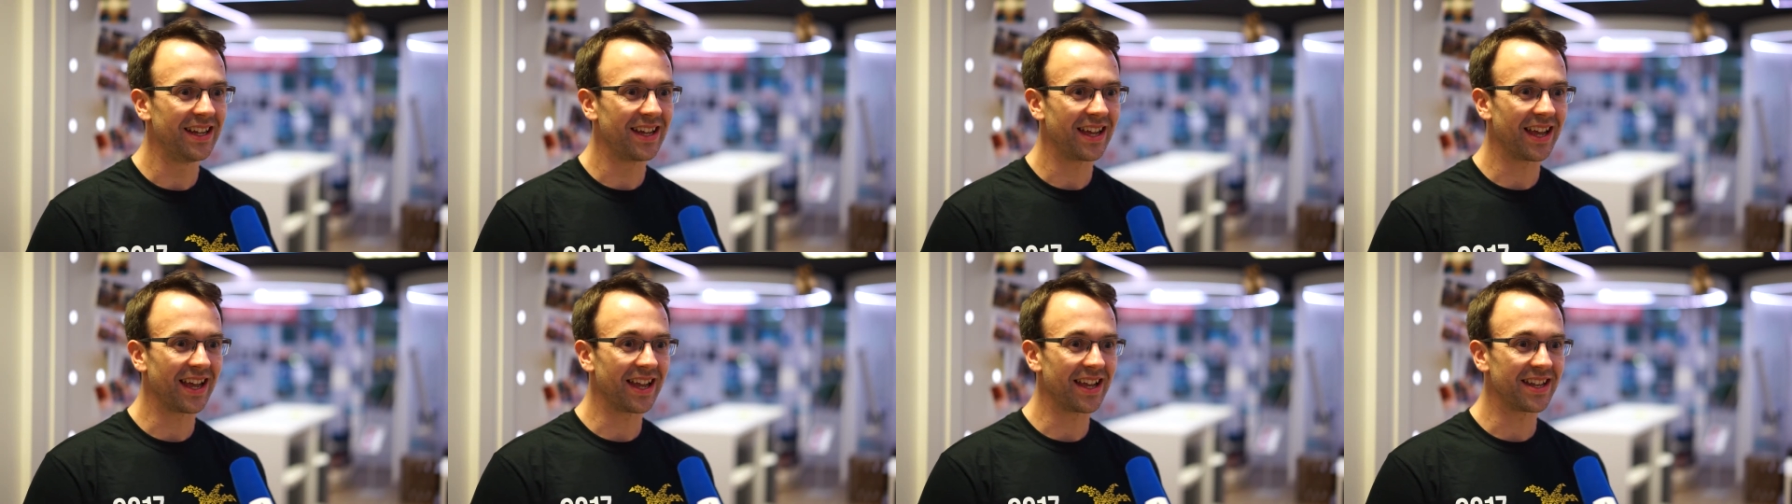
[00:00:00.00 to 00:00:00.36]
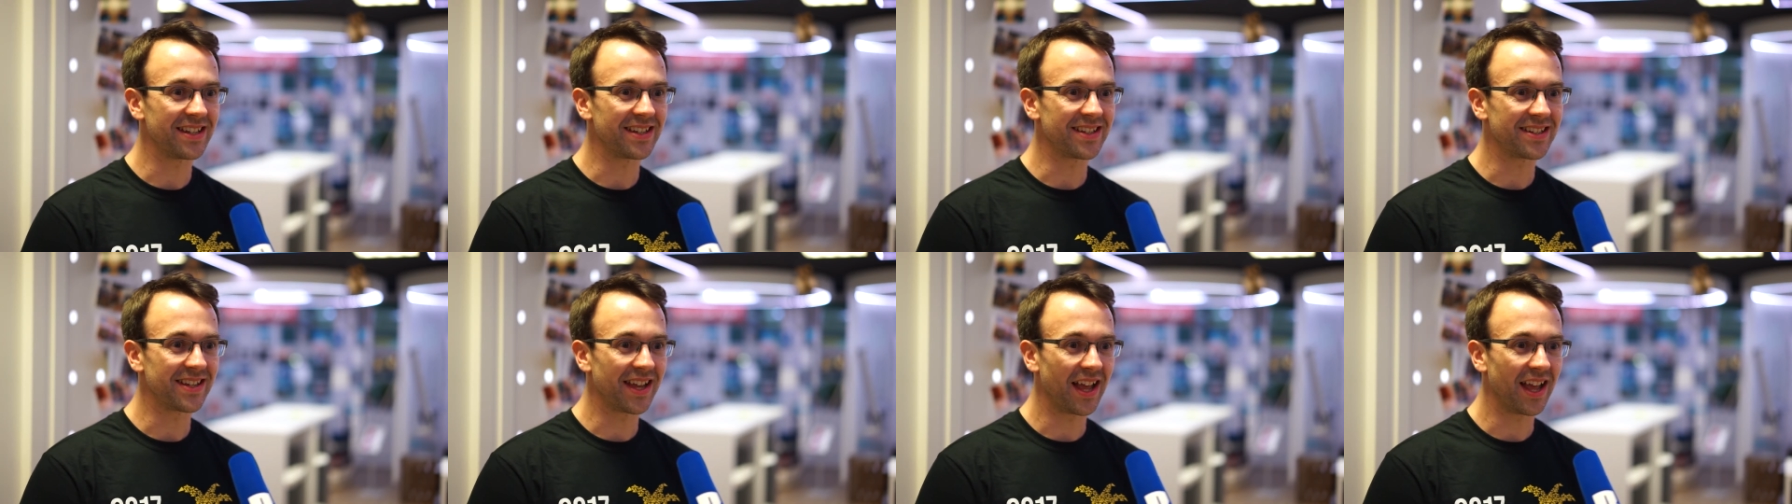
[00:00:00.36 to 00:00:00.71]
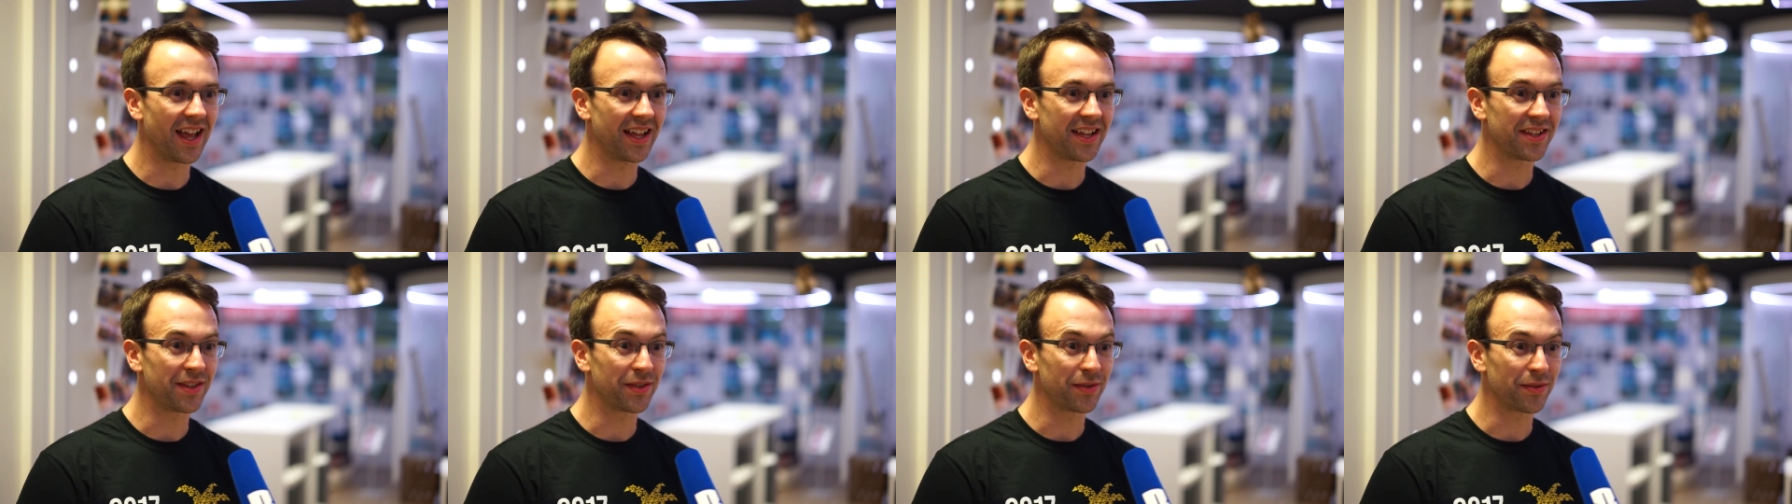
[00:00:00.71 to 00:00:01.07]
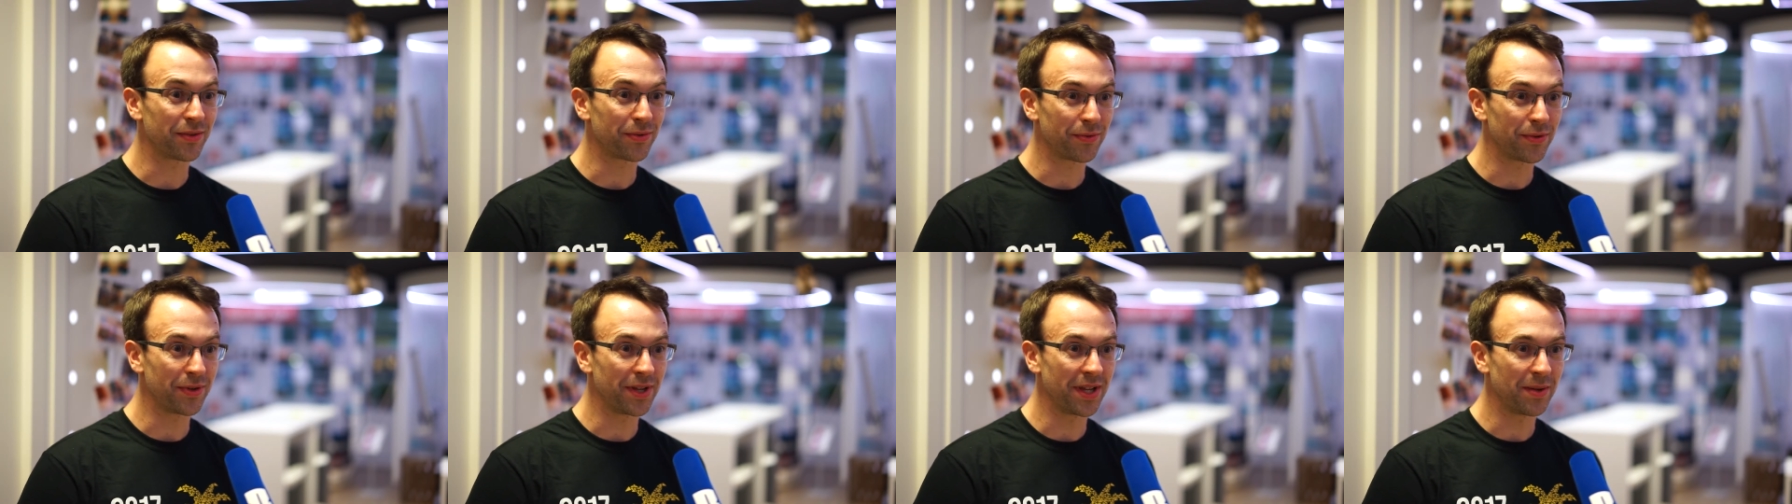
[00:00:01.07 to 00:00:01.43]
and
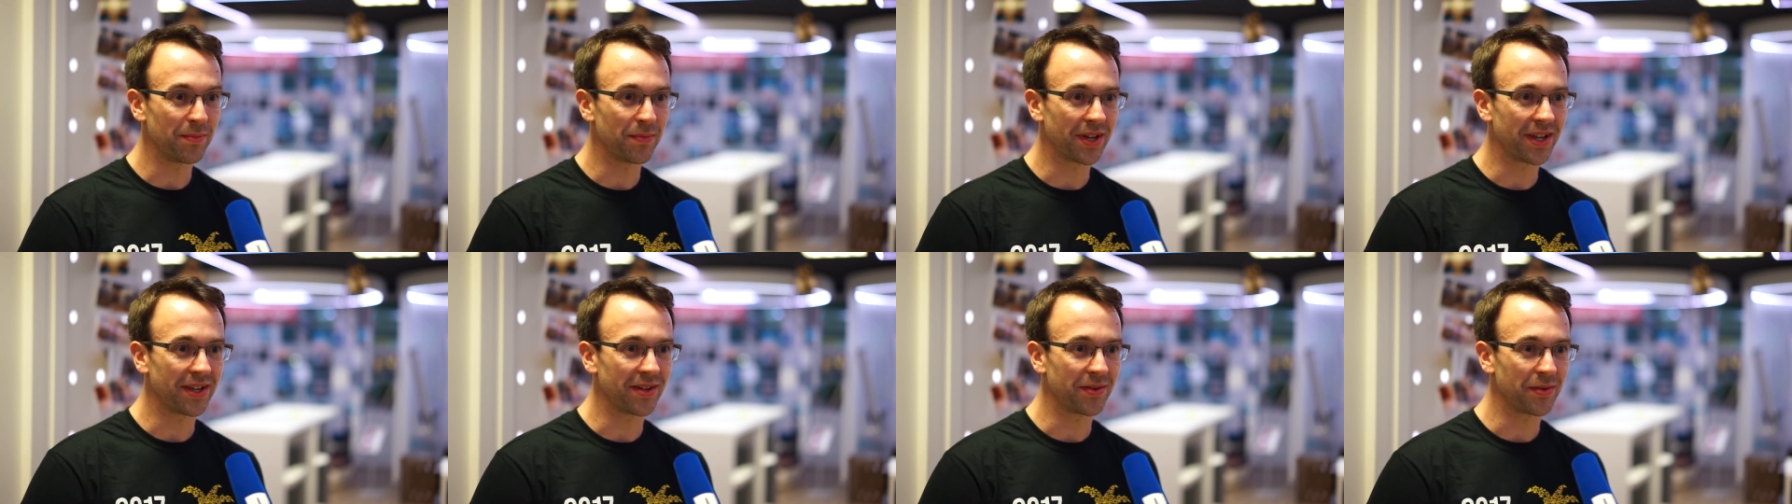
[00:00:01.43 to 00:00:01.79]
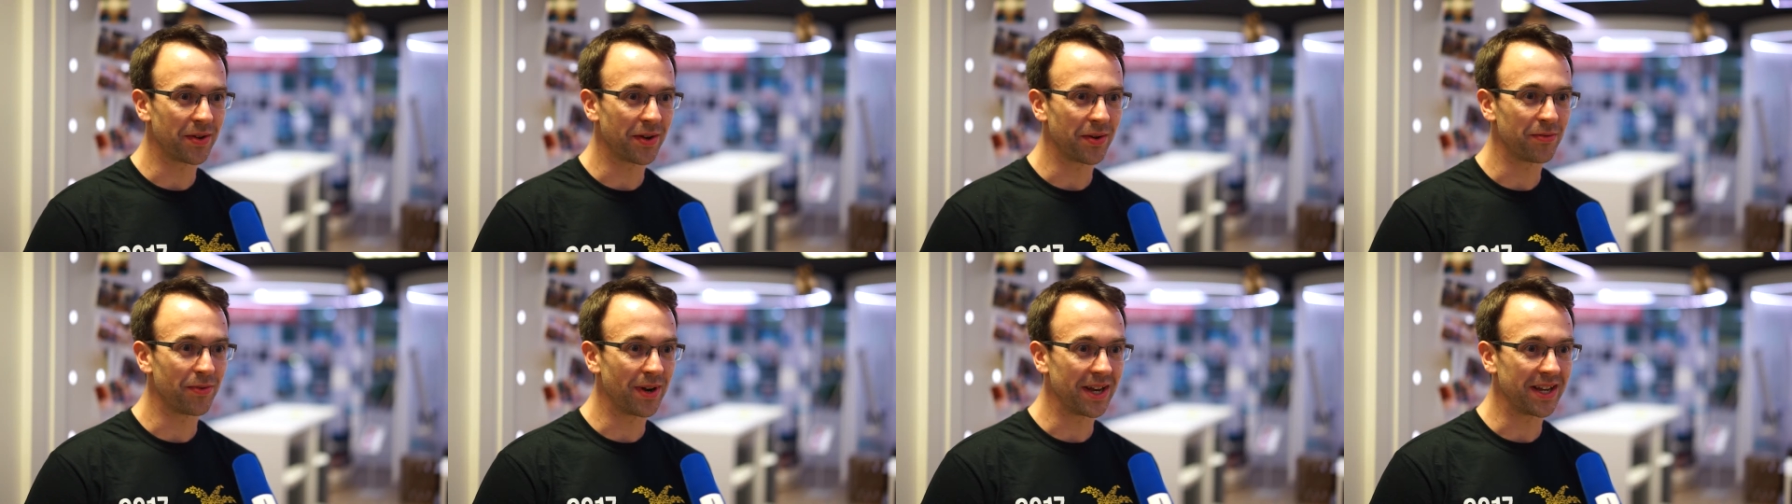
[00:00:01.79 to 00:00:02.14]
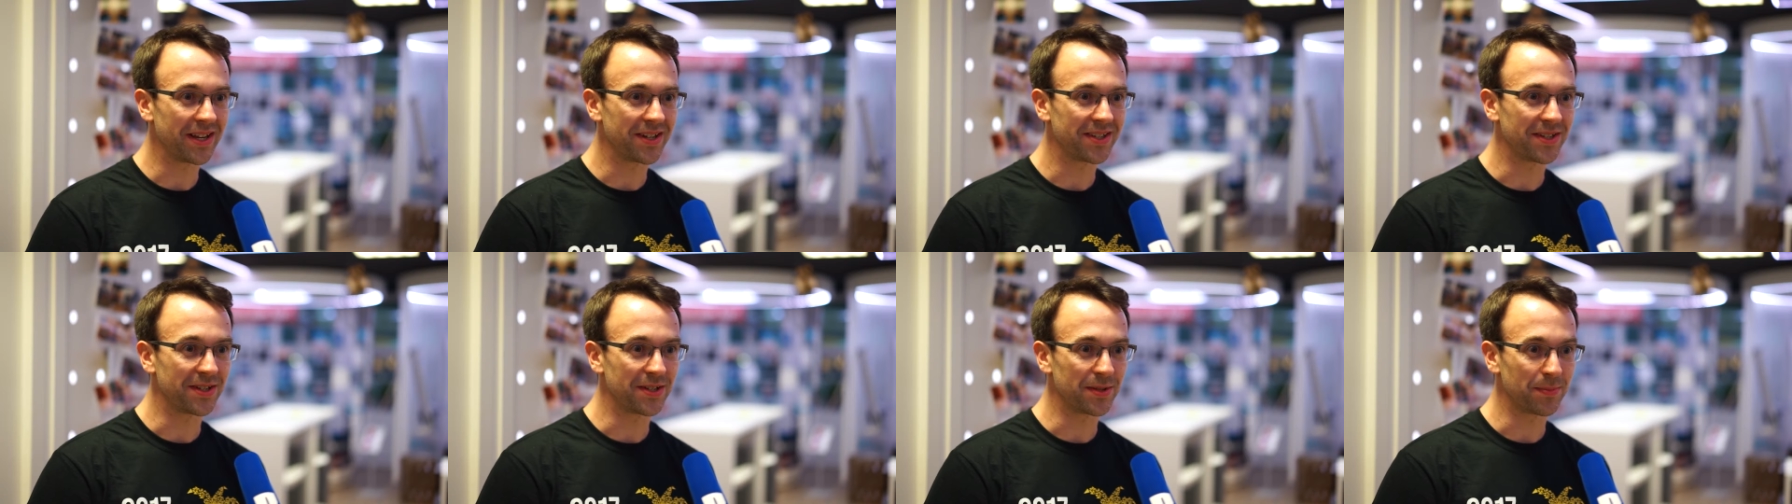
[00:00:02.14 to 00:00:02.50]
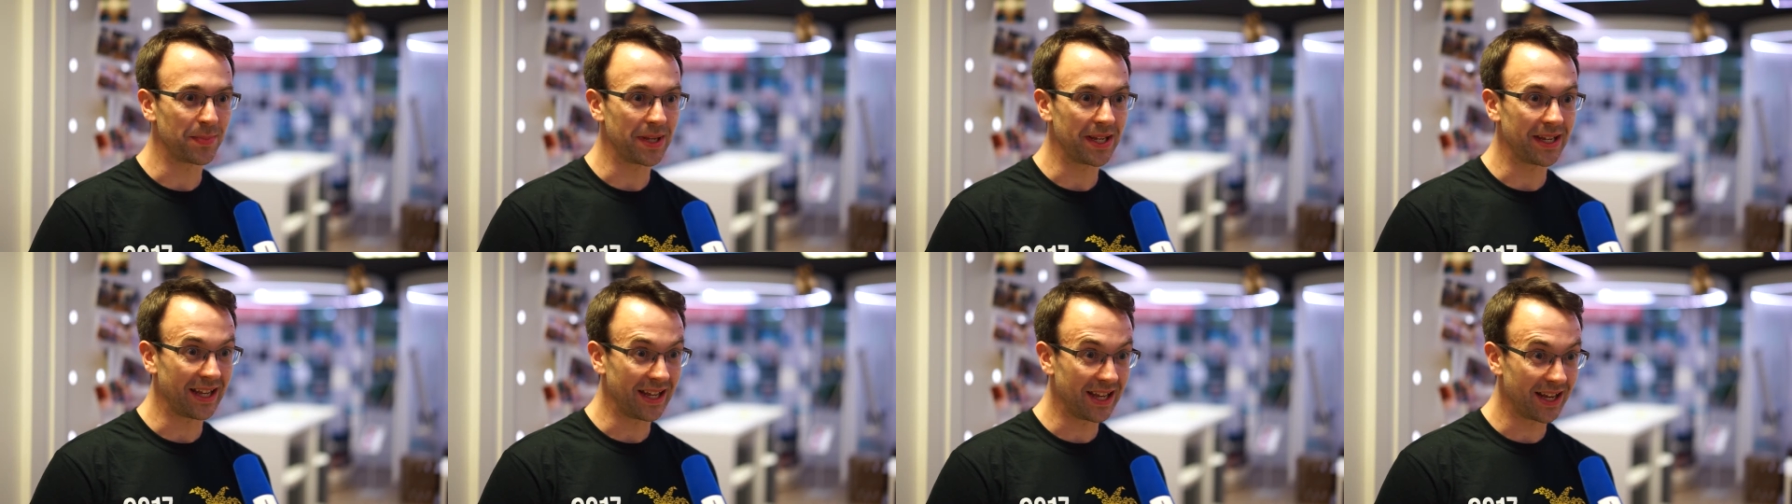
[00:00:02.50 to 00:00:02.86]
through him I arranged to
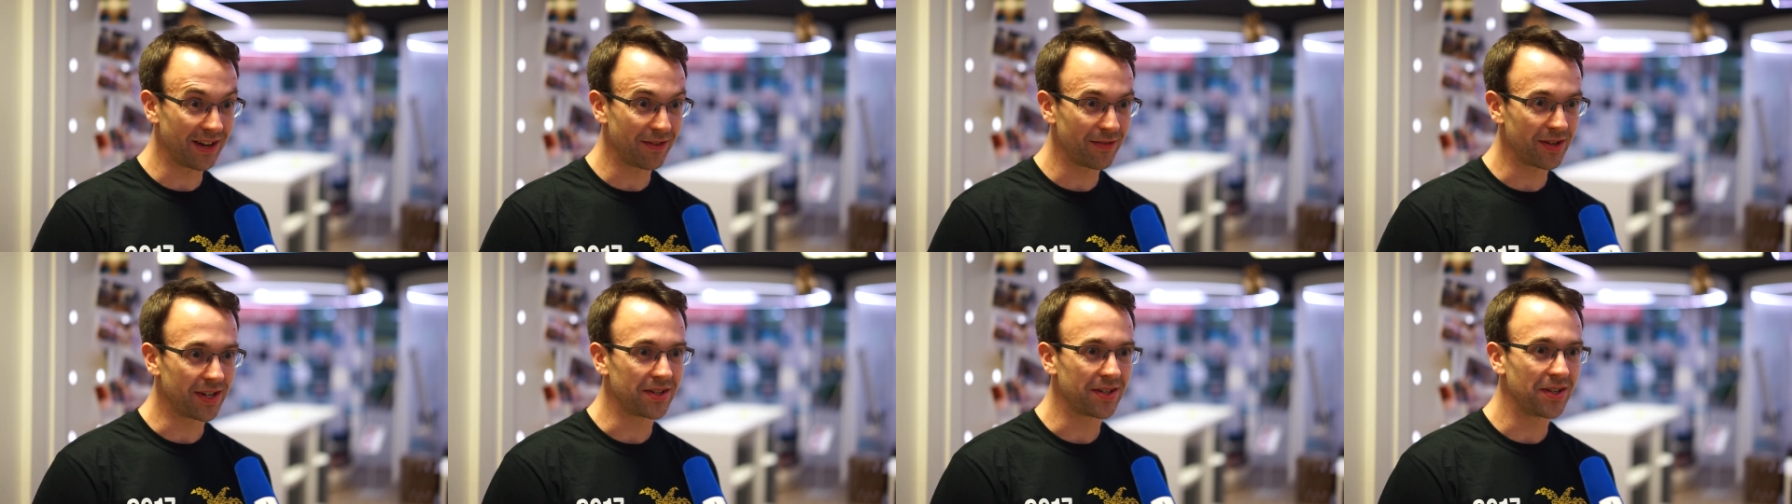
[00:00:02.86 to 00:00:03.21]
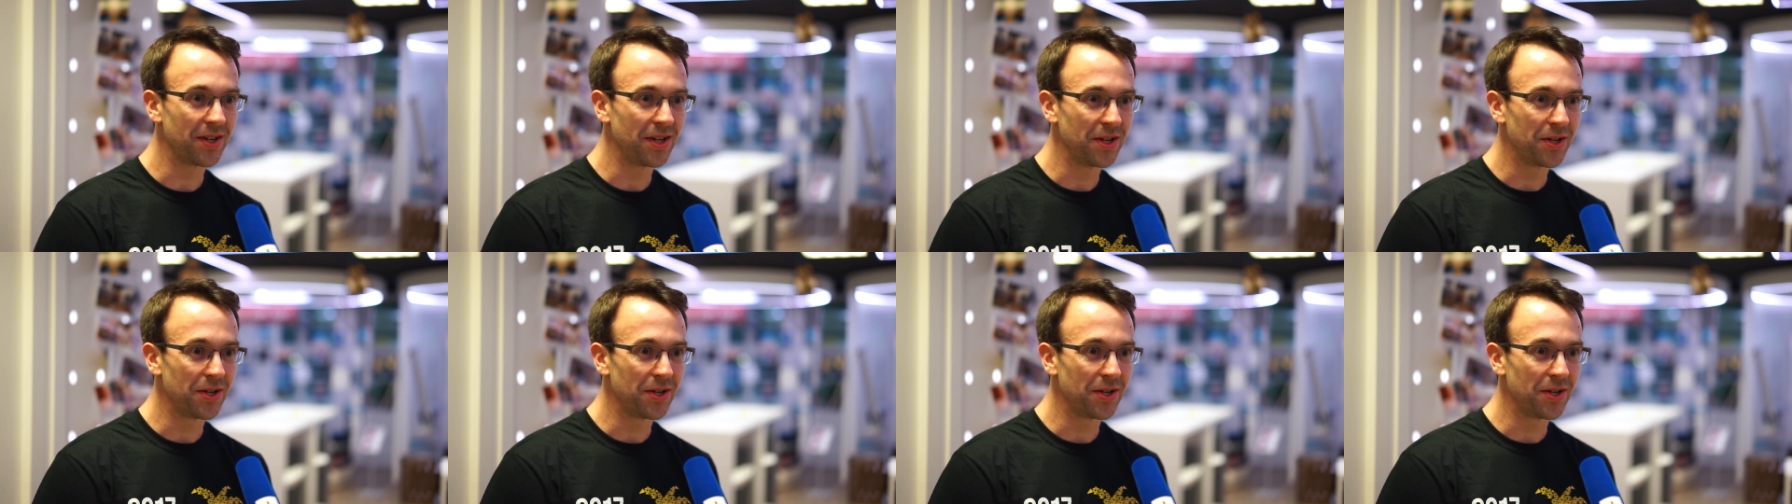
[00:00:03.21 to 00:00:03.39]
speak here and